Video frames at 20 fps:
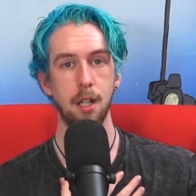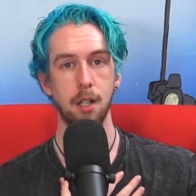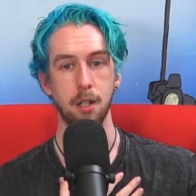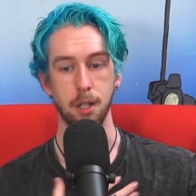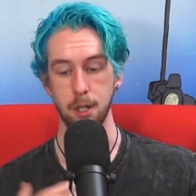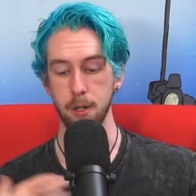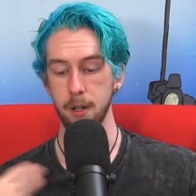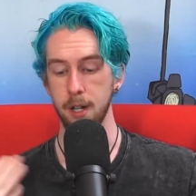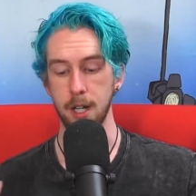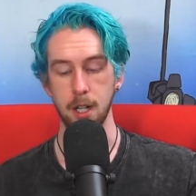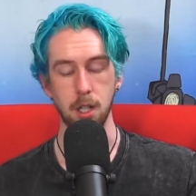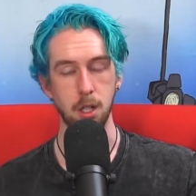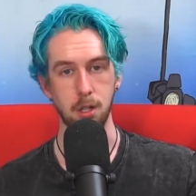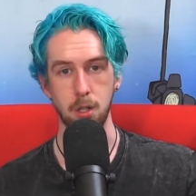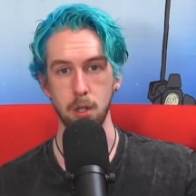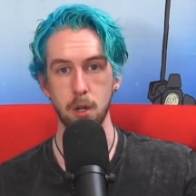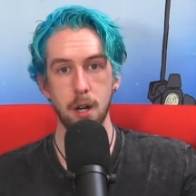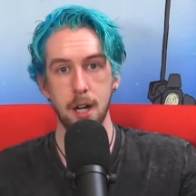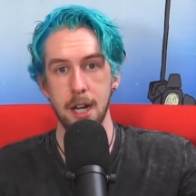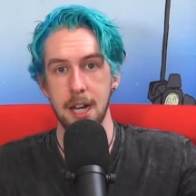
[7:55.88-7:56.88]
You're
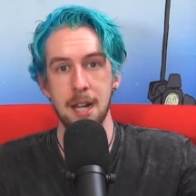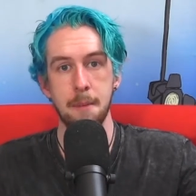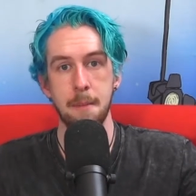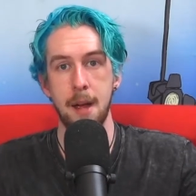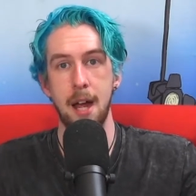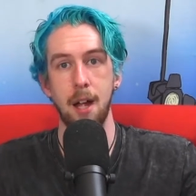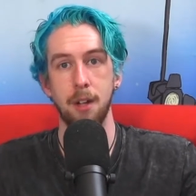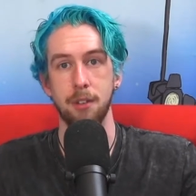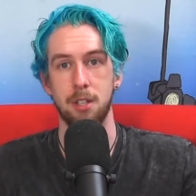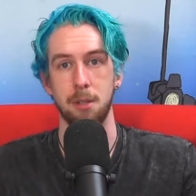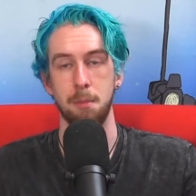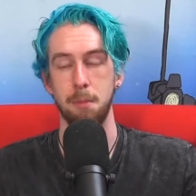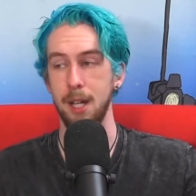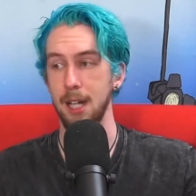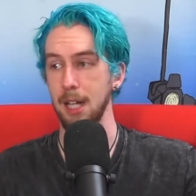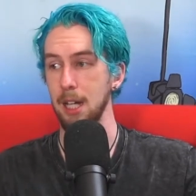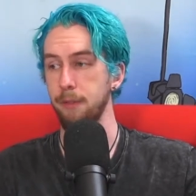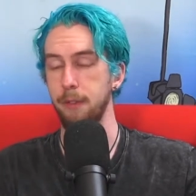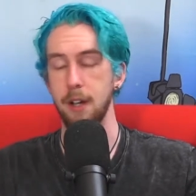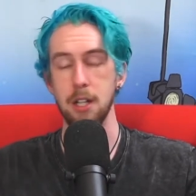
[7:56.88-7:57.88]
an email to
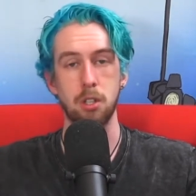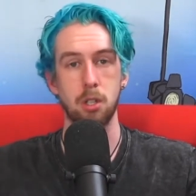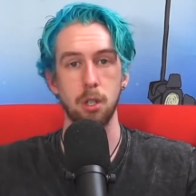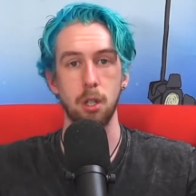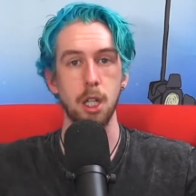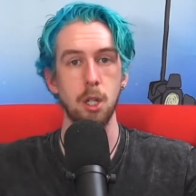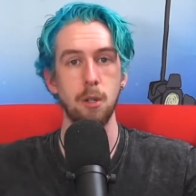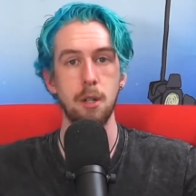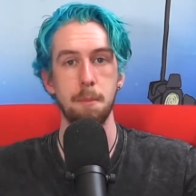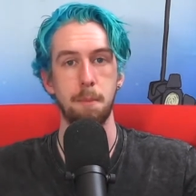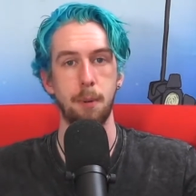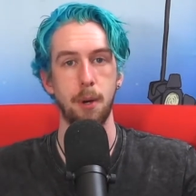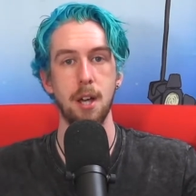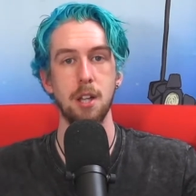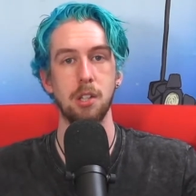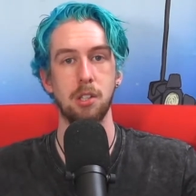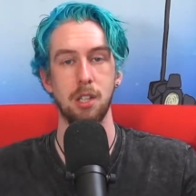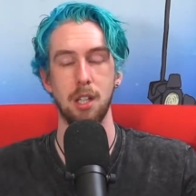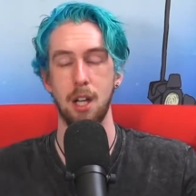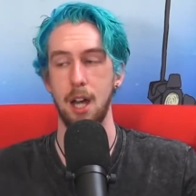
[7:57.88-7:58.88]
me. If I saw you in
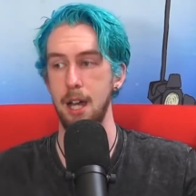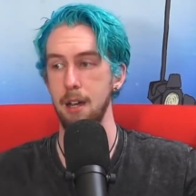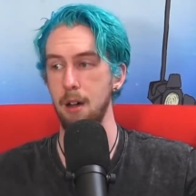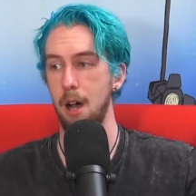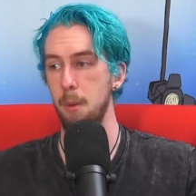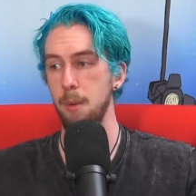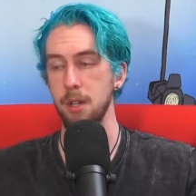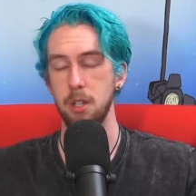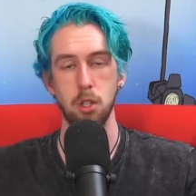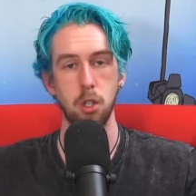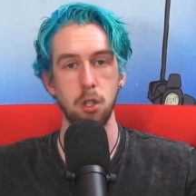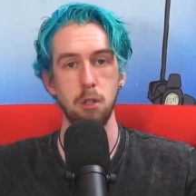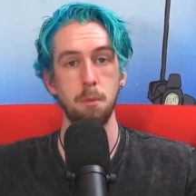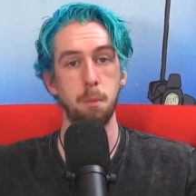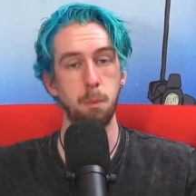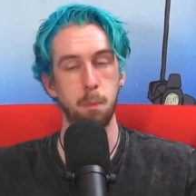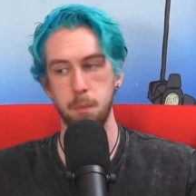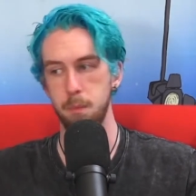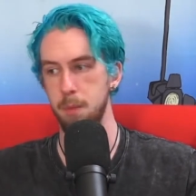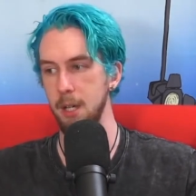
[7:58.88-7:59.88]
person,
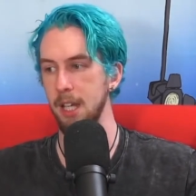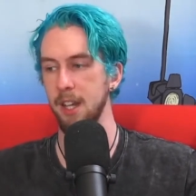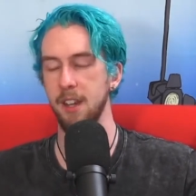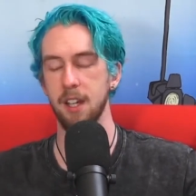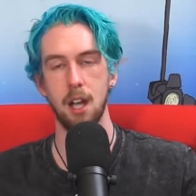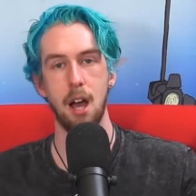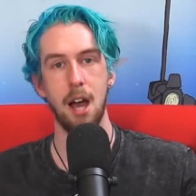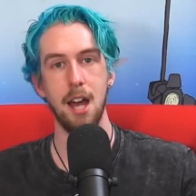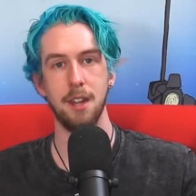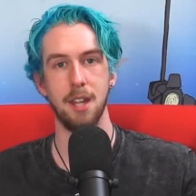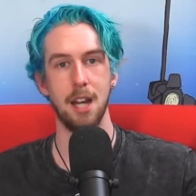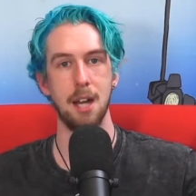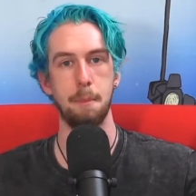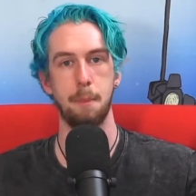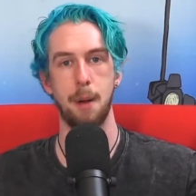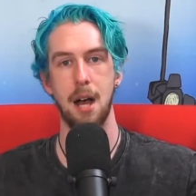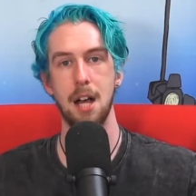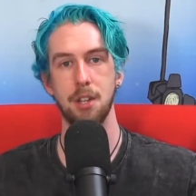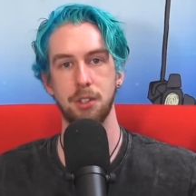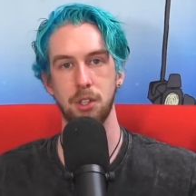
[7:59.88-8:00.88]
you'd be the guy that I
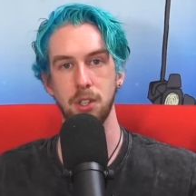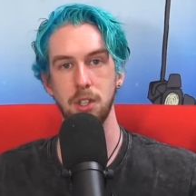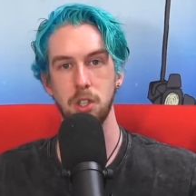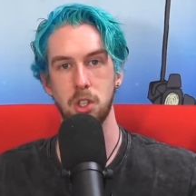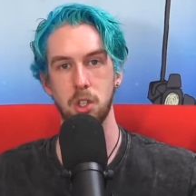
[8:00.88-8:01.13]
pass on the